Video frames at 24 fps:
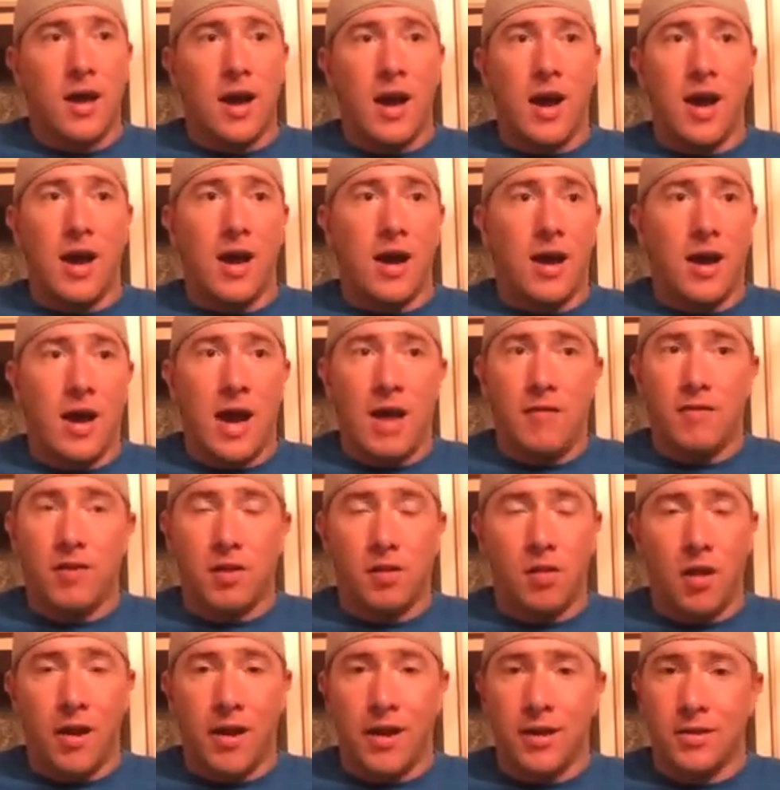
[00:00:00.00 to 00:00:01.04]
I have
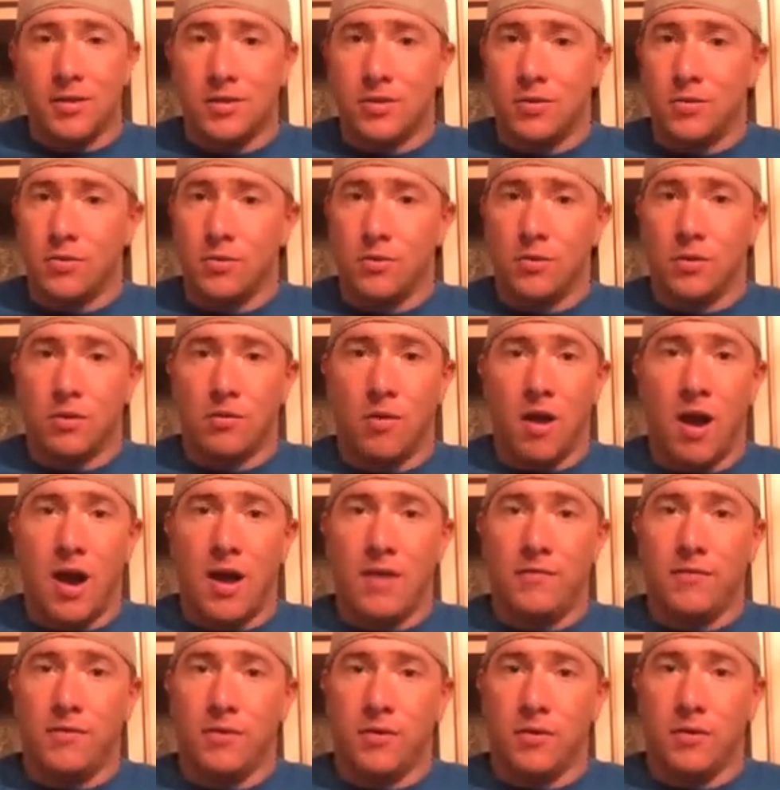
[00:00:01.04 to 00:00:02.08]
clients who
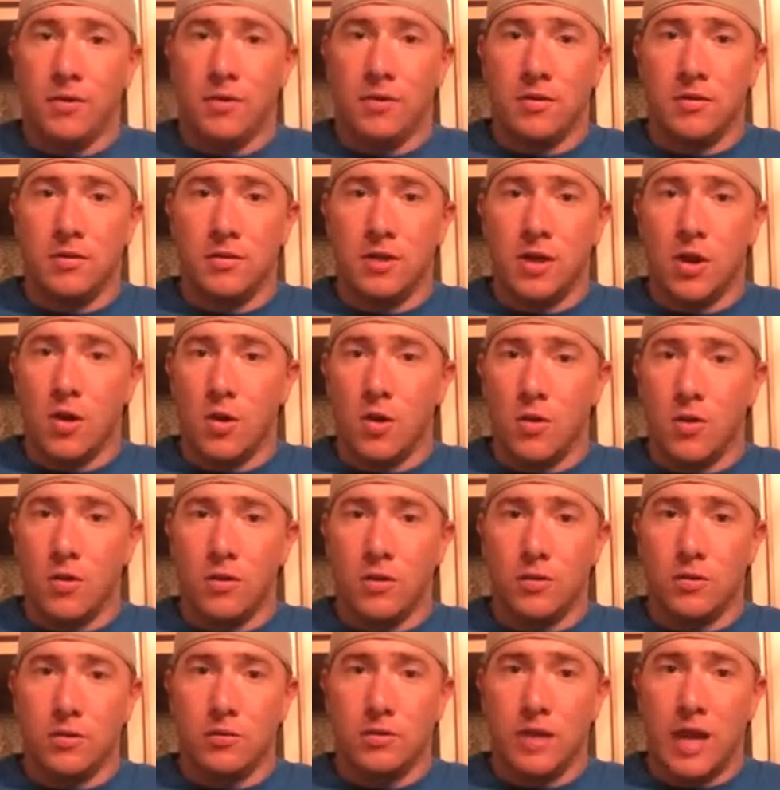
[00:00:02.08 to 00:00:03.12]
thrive on the
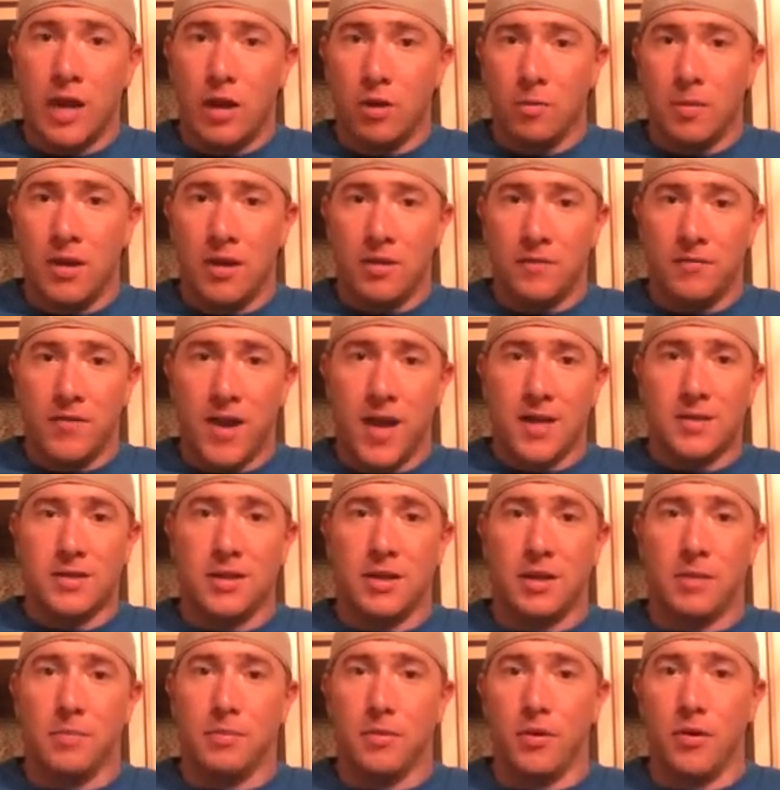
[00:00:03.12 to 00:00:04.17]
whole intermittent
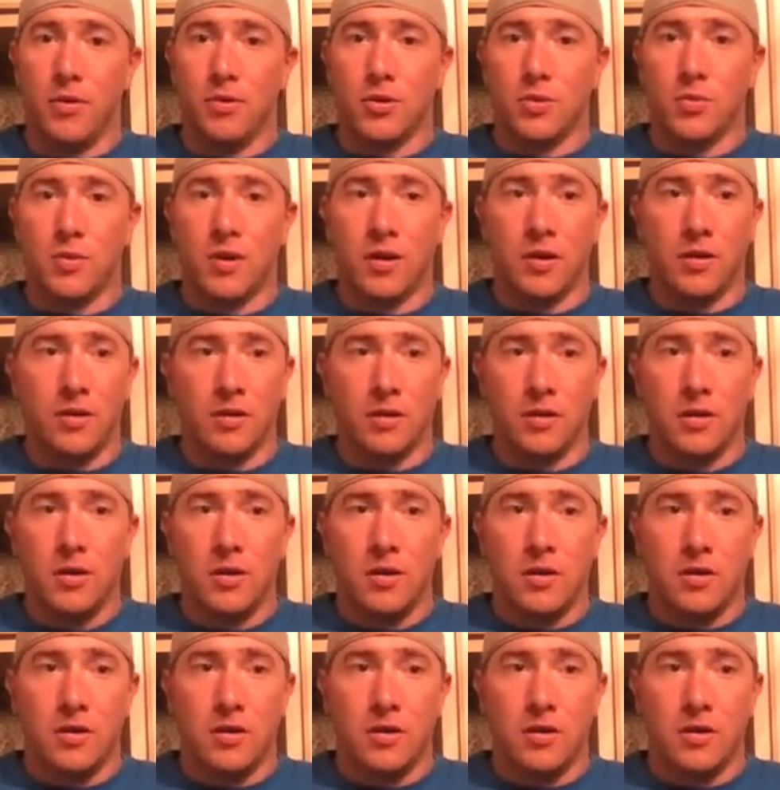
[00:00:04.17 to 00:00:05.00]
fasting approach, where